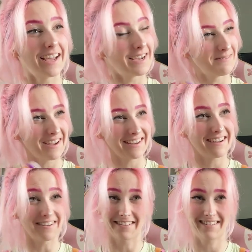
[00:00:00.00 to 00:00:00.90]
Am I
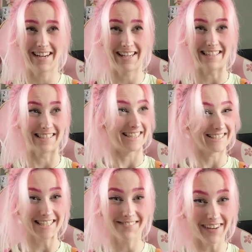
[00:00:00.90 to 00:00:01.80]
got another ADHD
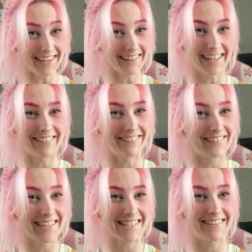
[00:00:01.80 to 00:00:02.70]
assessment? Like,
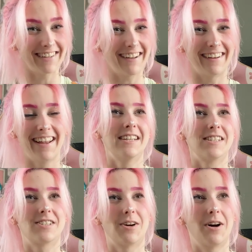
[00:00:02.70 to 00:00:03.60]
what is going on?
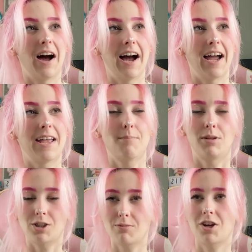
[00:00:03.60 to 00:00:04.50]
So I
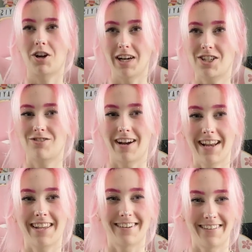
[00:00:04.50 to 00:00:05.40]
plucked up the courage,
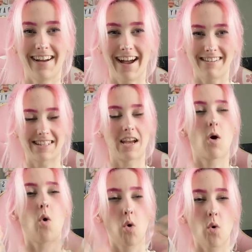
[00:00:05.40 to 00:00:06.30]
right? You know, I was like,
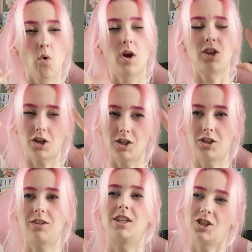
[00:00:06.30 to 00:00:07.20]
you can
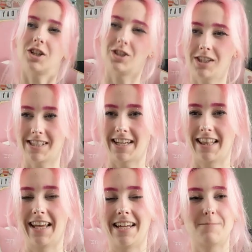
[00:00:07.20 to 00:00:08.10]
do this,
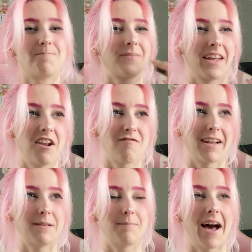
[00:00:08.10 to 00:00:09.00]
Adelaide. And I
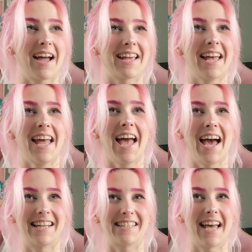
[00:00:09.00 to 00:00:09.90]
rang them back
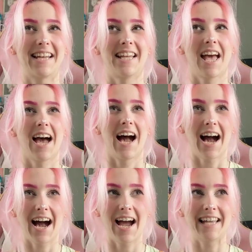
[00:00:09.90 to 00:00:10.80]
and said,
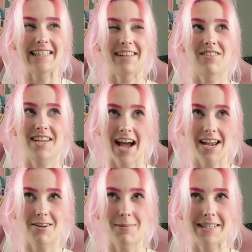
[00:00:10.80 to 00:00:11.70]
hi, the guy
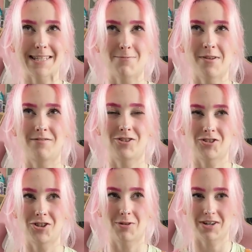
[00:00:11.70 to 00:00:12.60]
I've got my assessment with
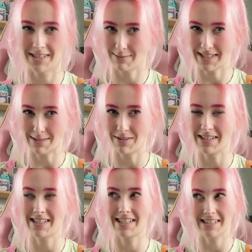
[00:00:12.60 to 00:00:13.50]
doesn't do autism
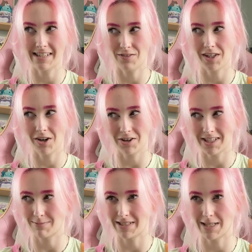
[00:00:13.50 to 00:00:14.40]
assessments. This is definitely an
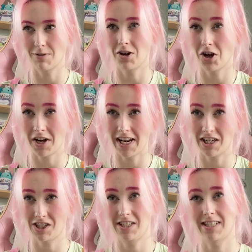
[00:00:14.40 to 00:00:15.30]
autism assessment and not an
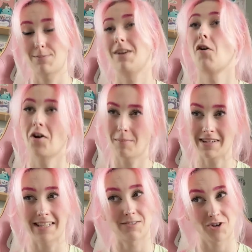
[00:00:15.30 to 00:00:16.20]
ADHD assessment. I've already been
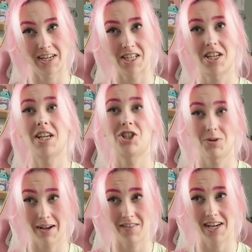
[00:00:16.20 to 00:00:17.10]
assessed for ADHD and I do
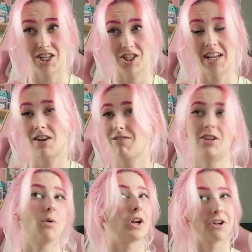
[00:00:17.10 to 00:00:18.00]
have ADHD and I really
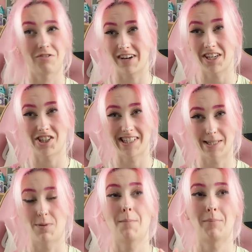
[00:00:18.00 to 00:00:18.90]
don't want another ADHD
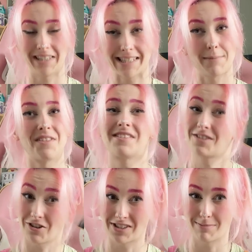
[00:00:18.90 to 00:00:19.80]
assessment. Please tell me this is
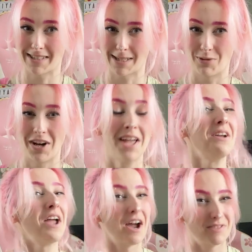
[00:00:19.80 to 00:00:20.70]
an autism assessment.
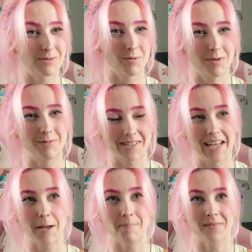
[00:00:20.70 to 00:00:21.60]
And this woman was
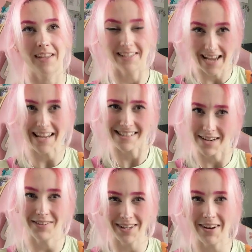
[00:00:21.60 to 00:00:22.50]
like, yeah, it's
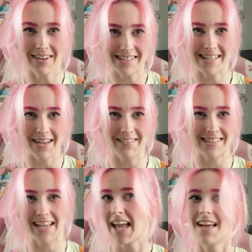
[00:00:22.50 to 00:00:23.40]
definitely autism. I was
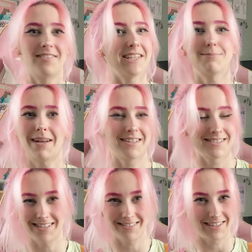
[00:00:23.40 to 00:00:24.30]
like, this man
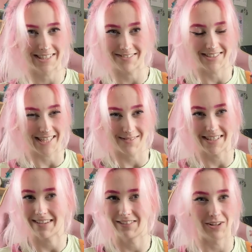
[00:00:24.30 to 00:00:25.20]
doesn't do autism
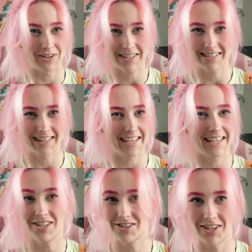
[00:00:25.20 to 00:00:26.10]
assessments. I've looked, like, he
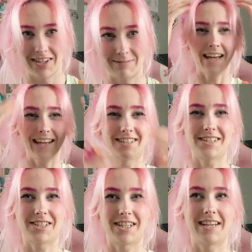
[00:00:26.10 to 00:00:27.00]
doesn't.
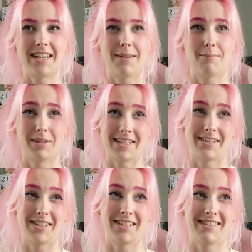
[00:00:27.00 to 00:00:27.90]
And she, bless
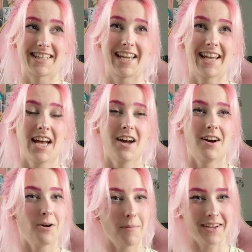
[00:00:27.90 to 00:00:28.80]
her, she was like,
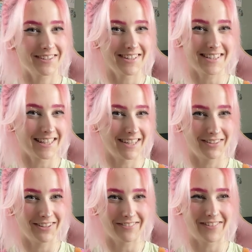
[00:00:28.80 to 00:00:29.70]
oh my goodness, I'll have a
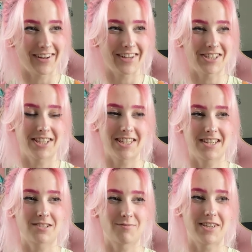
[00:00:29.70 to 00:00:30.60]
look for you. She
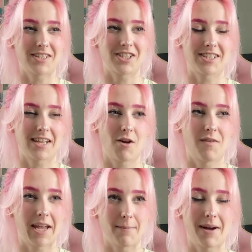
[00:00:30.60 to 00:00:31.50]
did some research herself
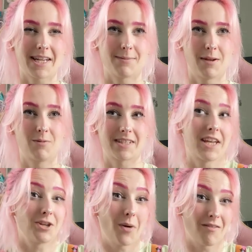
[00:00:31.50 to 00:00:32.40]
and came back to me and was like, you are